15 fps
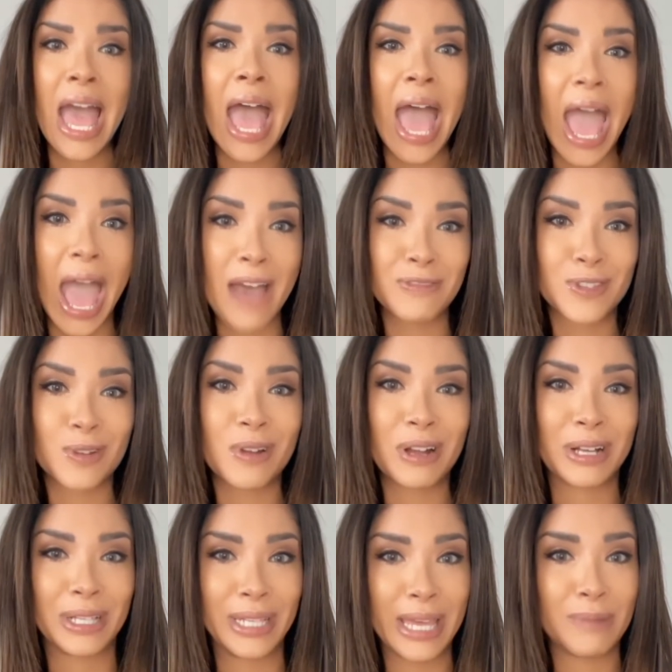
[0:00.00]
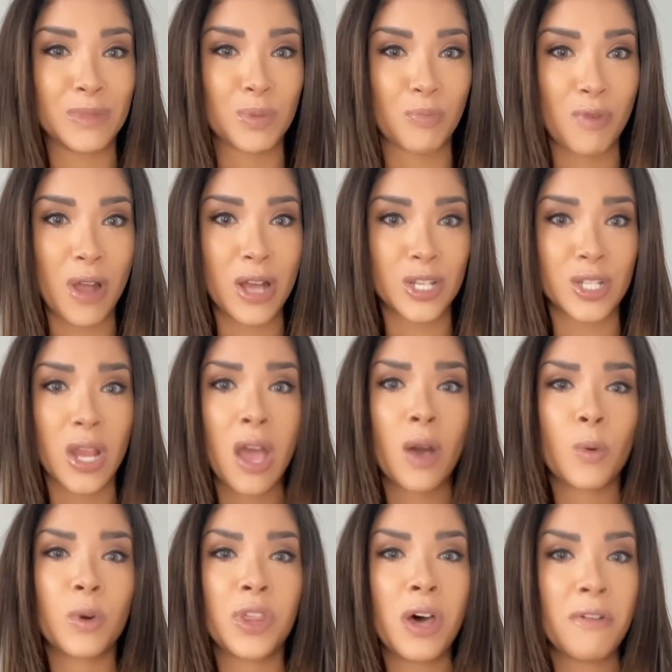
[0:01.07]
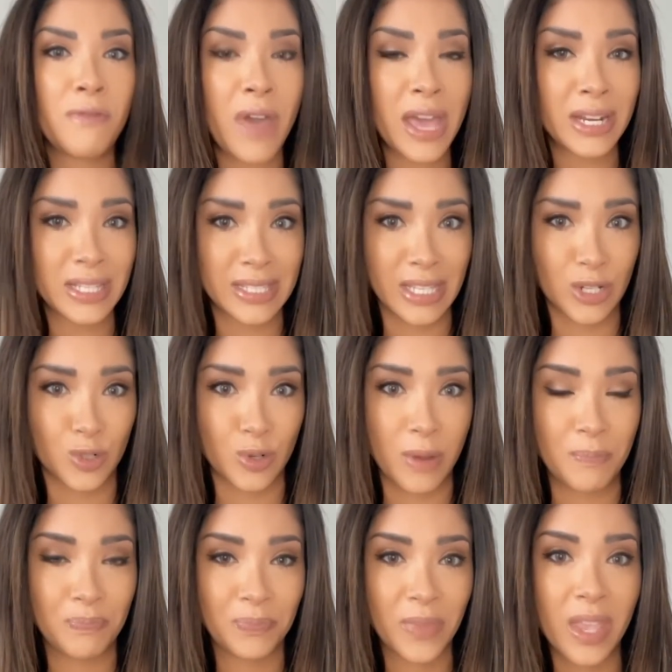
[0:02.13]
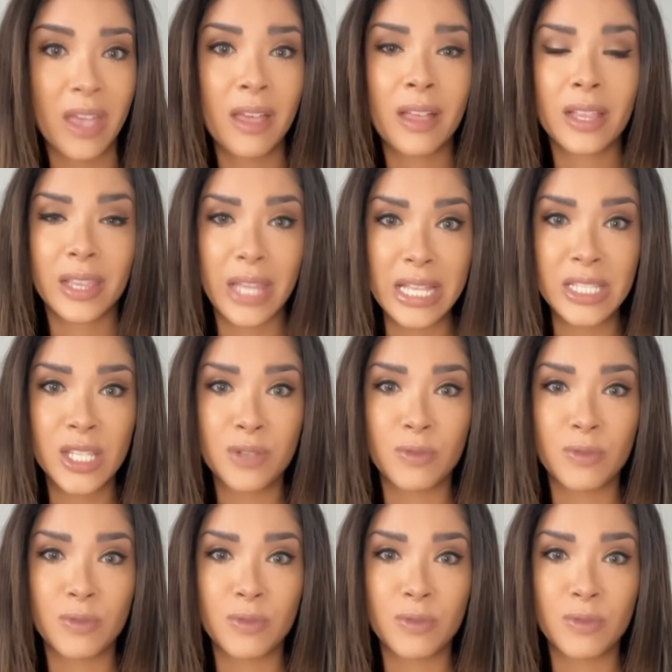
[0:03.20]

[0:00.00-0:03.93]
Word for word: after a claimed brush with Havana syndrome. Lenzi